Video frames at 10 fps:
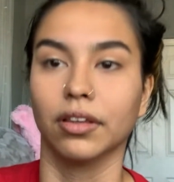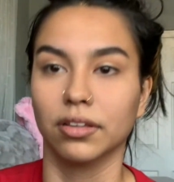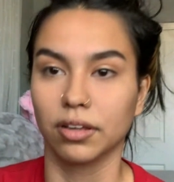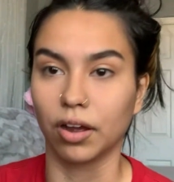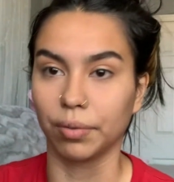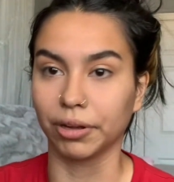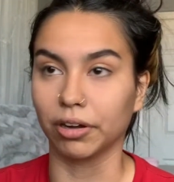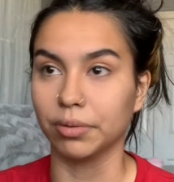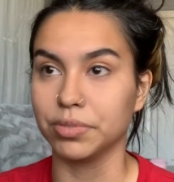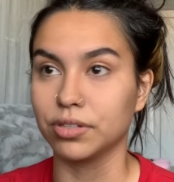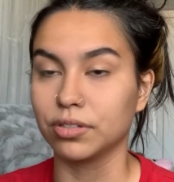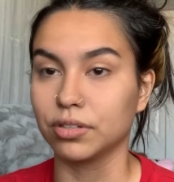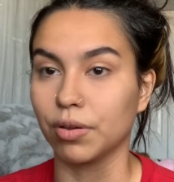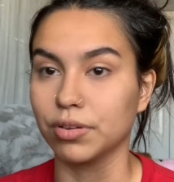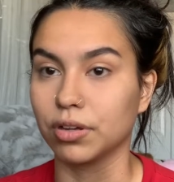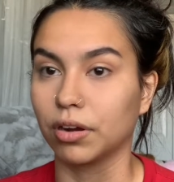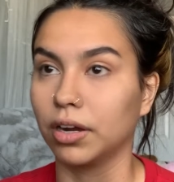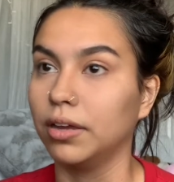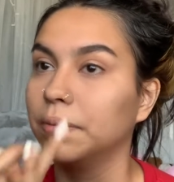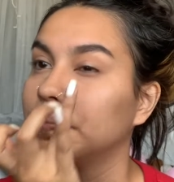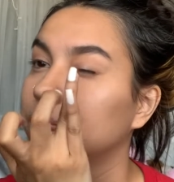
Oh my God, I'm so sorry.